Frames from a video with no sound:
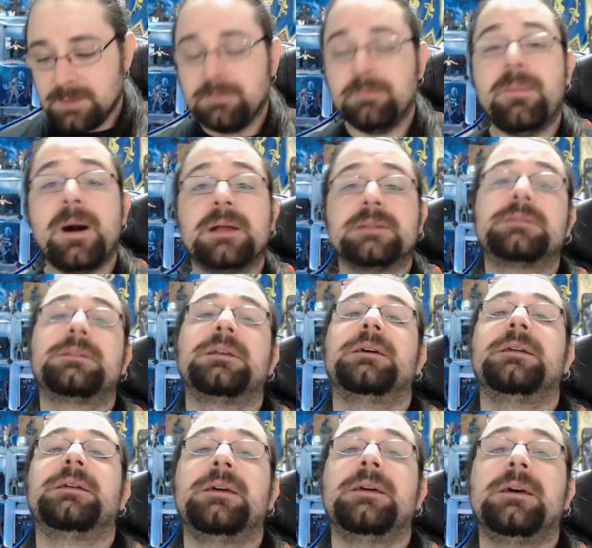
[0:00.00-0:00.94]
but
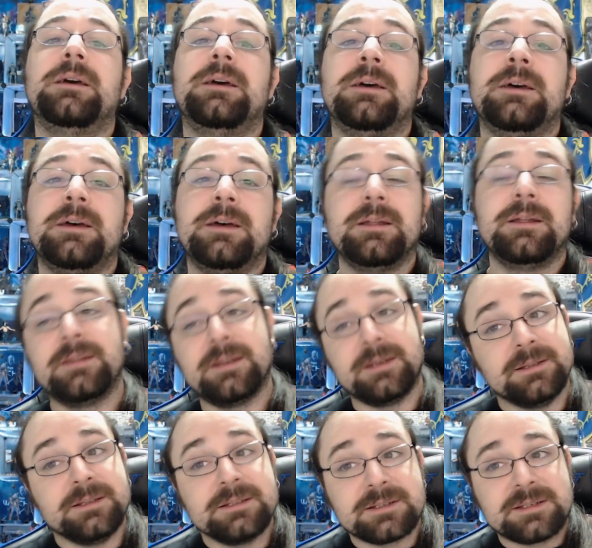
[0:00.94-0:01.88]
there
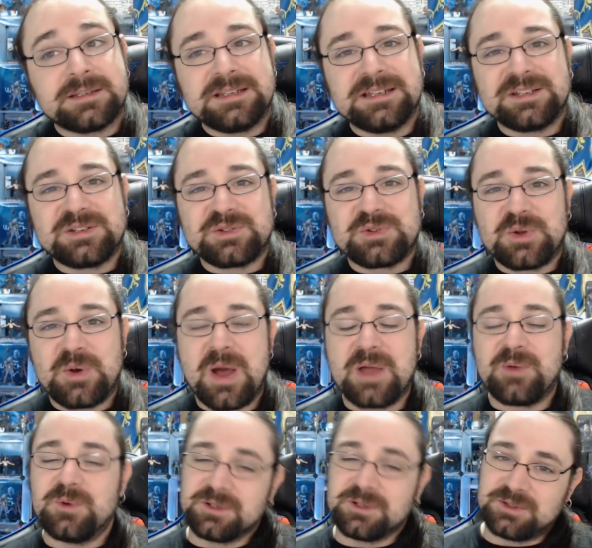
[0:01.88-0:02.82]
it is, so
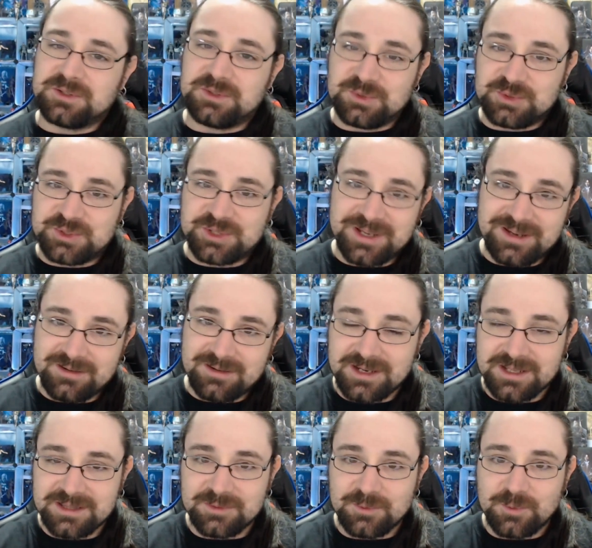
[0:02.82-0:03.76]
I wanted to share
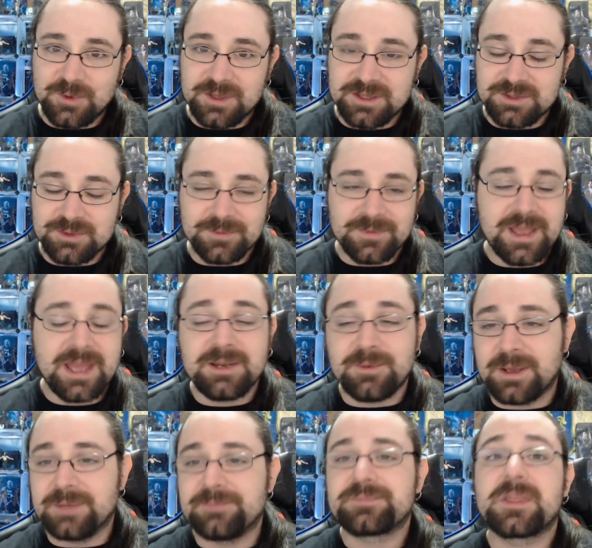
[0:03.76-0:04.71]
it with you.
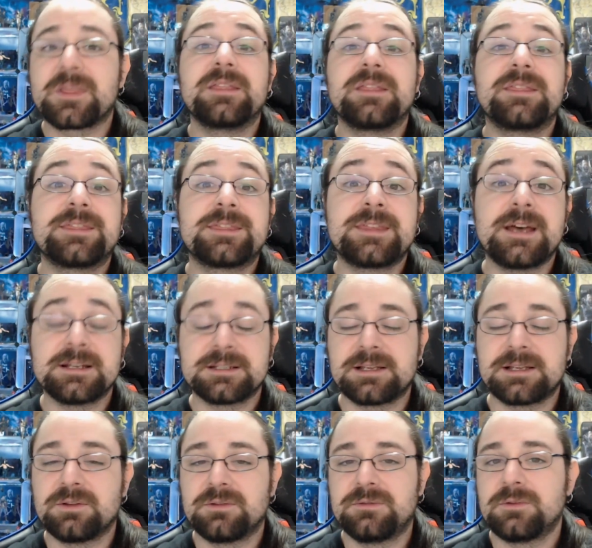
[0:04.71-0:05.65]
Anyway,
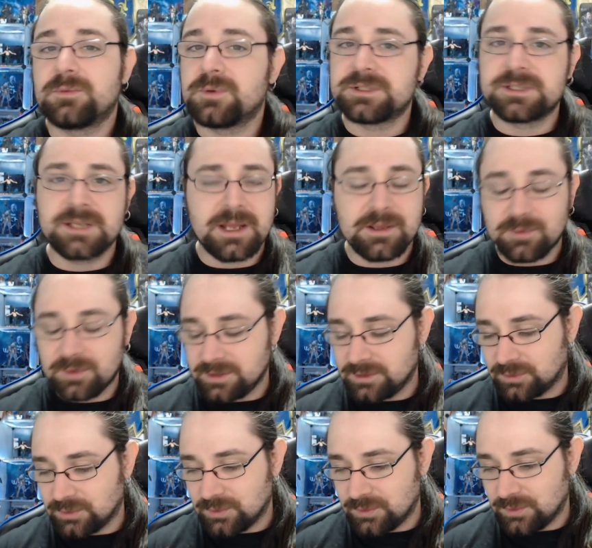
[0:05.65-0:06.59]
thanks a lot for watching. I'm
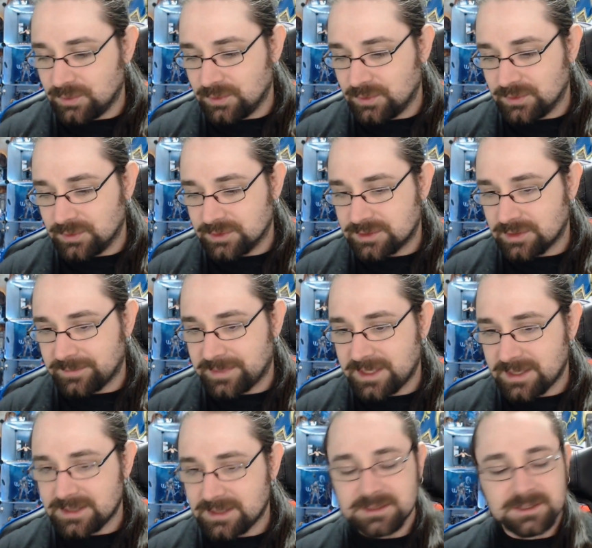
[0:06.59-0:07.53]
going to stop
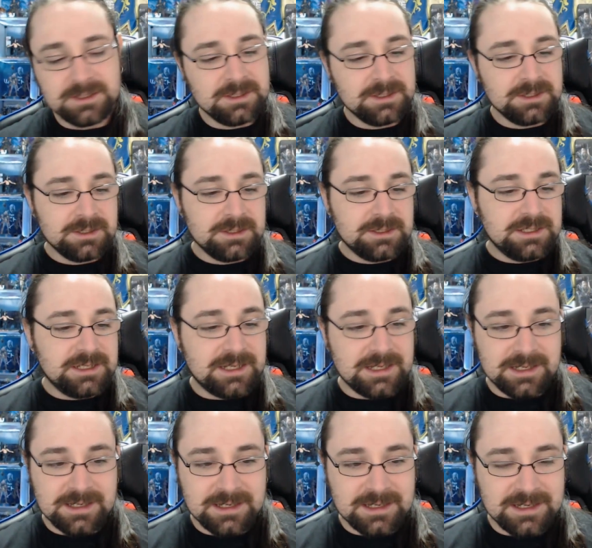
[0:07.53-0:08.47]
here.
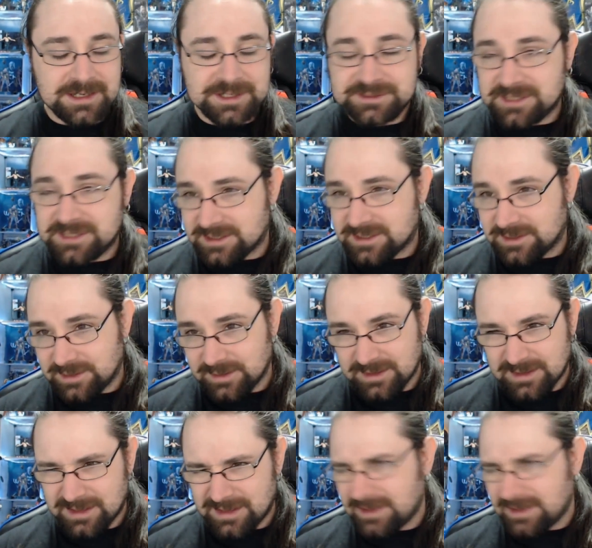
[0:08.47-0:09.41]
Just
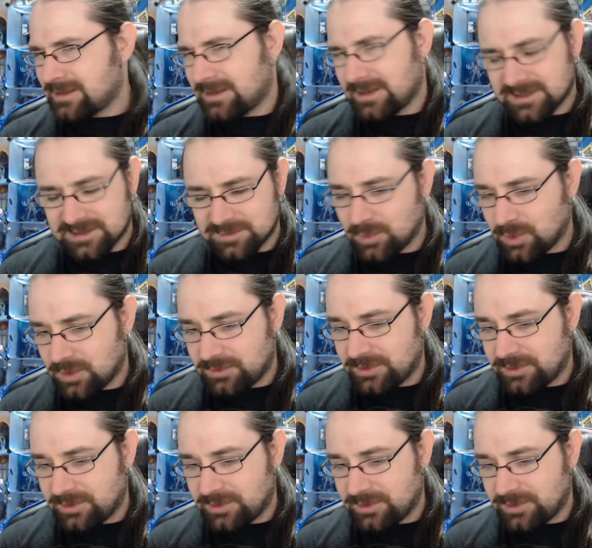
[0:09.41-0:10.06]
a small